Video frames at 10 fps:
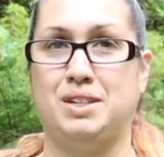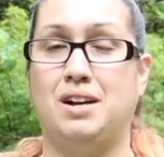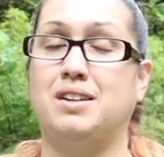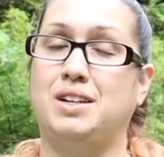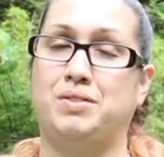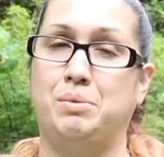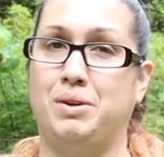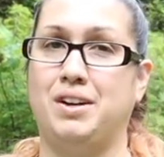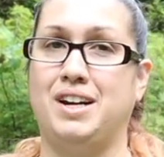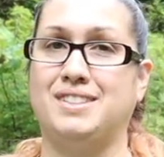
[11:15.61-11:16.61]
And I'll definitely
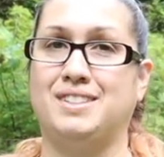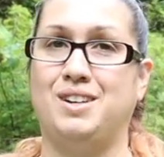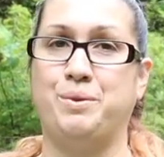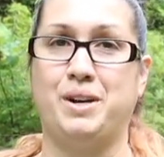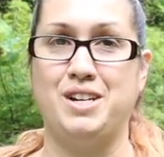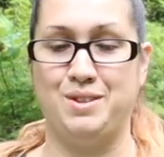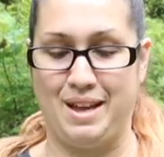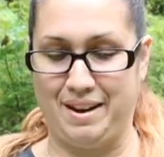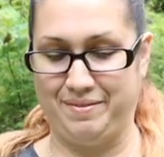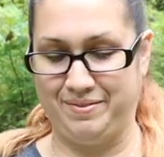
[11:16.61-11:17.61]
bring you guys along when I do that.